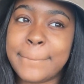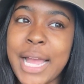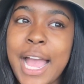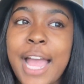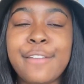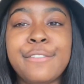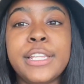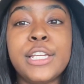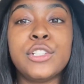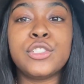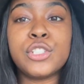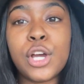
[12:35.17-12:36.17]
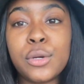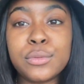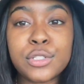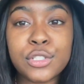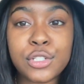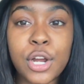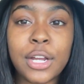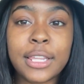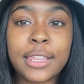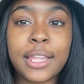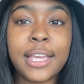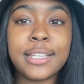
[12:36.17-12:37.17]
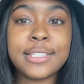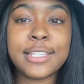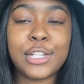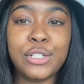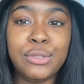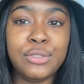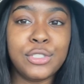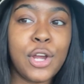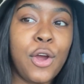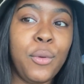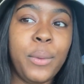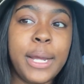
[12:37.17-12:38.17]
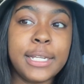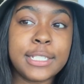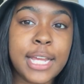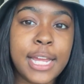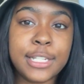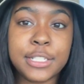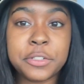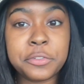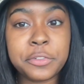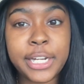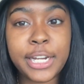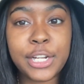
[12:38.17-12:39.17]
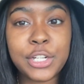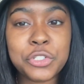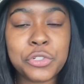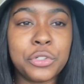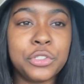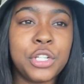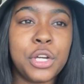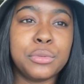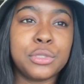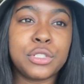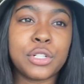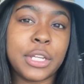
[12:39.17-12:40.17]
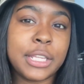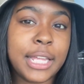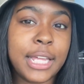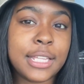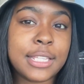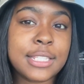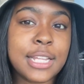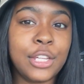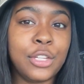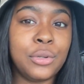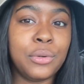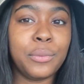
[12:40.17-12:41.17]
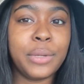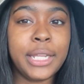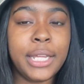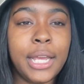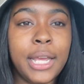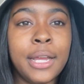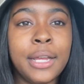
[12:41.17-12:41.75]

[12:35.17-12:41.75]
I feel like don't start things that you don't intend to finish, or don't start things that you don't really